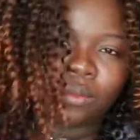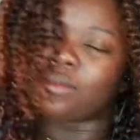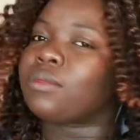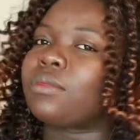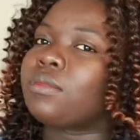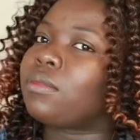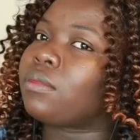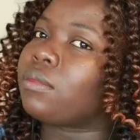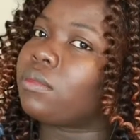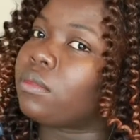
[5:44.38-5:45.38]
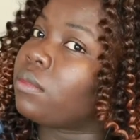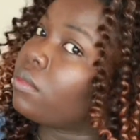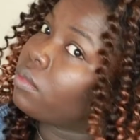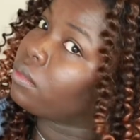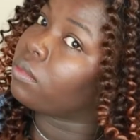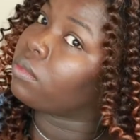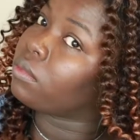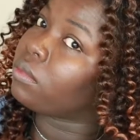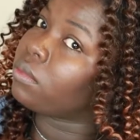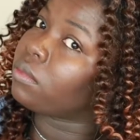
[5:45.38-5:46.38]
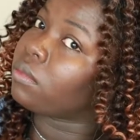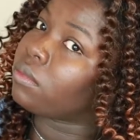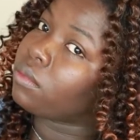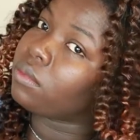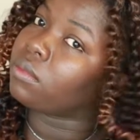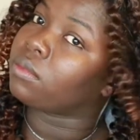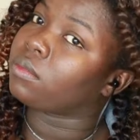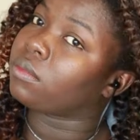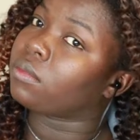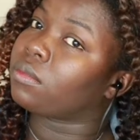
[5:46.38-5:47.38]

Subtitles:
two like, I guess,